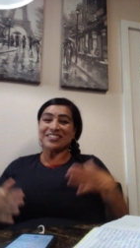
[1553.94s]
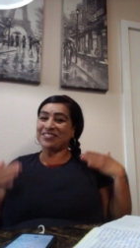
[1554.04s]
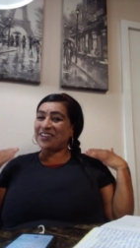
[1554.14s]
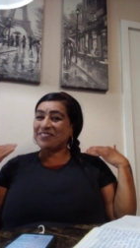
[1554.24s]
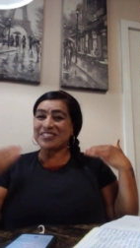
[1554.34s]

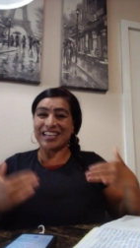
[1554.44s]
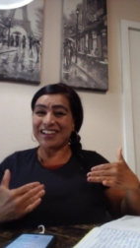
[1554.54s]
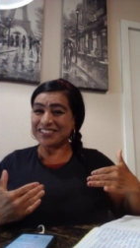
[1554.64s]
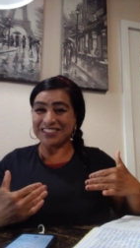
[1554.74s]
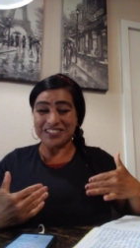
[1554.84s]
So I'm
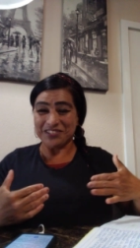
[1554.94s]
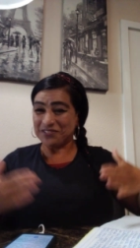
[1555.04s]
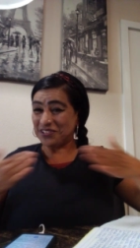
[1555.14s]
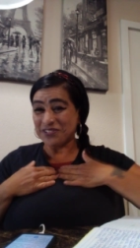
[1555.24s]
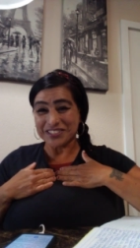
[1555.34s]
telling you,
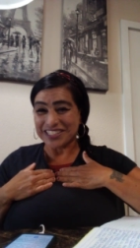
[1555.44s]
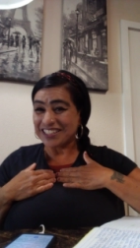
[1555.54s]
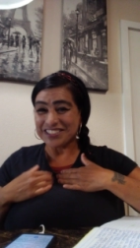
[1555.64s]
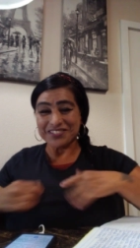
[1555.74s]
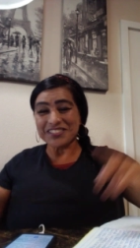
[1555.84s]
what was
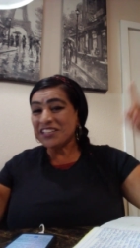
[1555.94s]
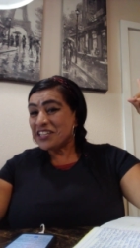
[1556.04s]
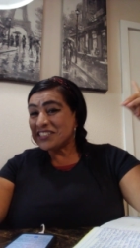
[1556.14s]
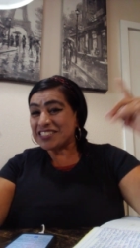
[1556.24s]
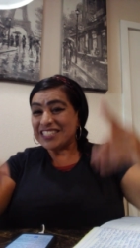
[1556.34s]
I doing?
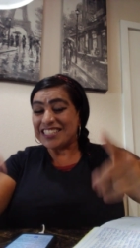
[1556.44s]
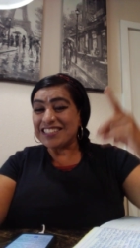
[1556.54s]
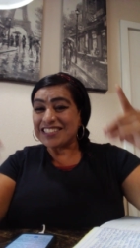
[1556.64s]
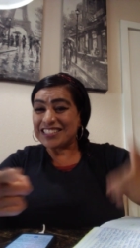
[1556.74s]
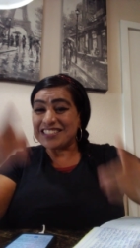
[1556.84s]

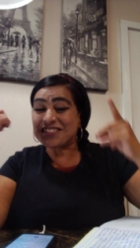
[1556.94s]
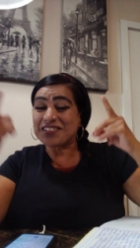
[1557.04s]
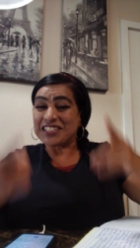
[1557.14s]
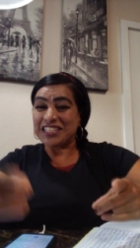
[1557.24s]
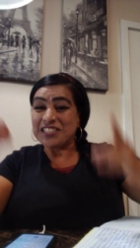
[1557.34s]
Seeking the things of
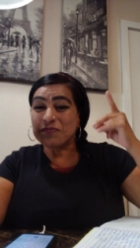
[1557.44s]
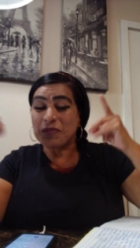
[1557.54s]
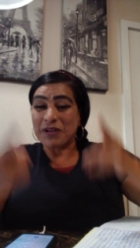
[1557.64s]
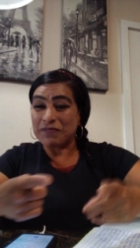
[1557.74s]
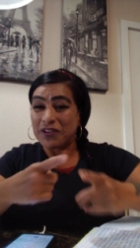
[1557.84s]
the kingdom
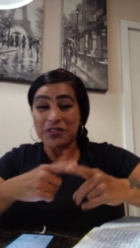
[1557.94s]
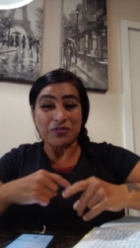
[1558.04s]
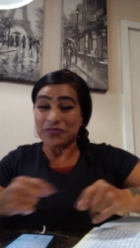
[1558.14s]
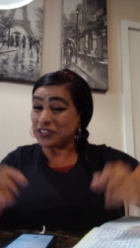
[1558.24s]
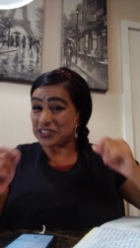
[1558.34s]
of my
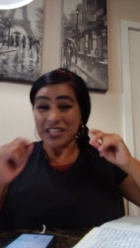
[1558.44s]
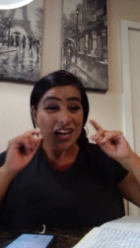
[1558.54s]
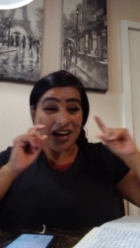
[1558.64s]
Father first.